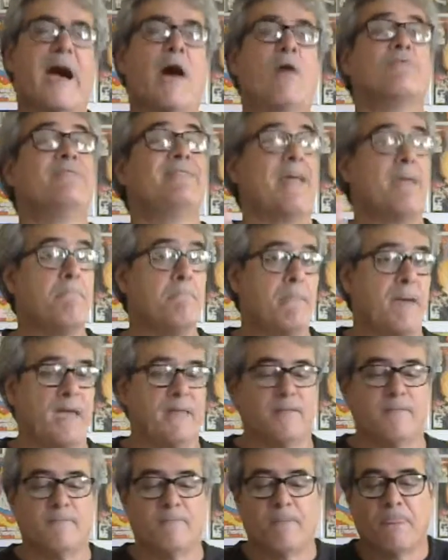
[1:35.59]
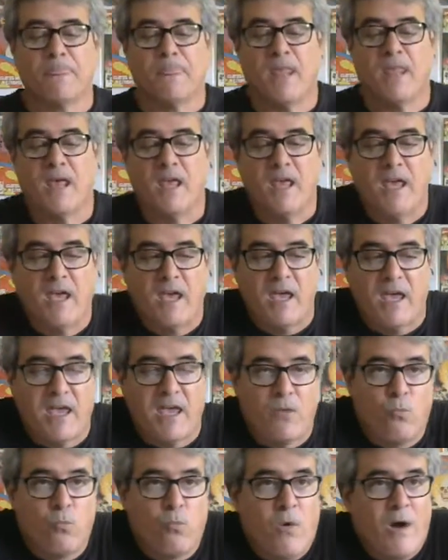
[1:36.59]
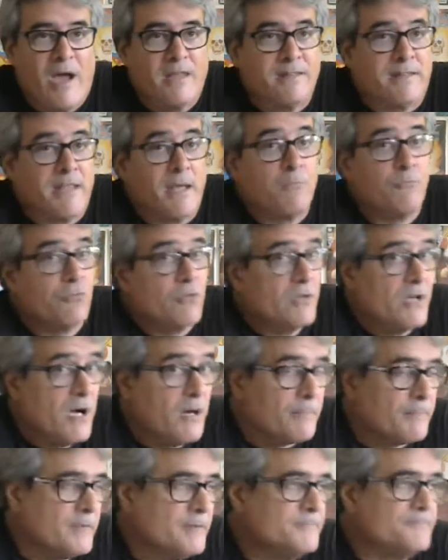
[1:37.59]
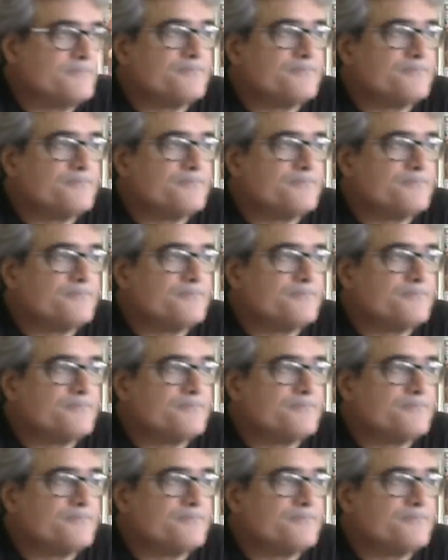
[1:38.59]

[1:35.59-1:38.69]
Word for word: how they met, and why they broke up.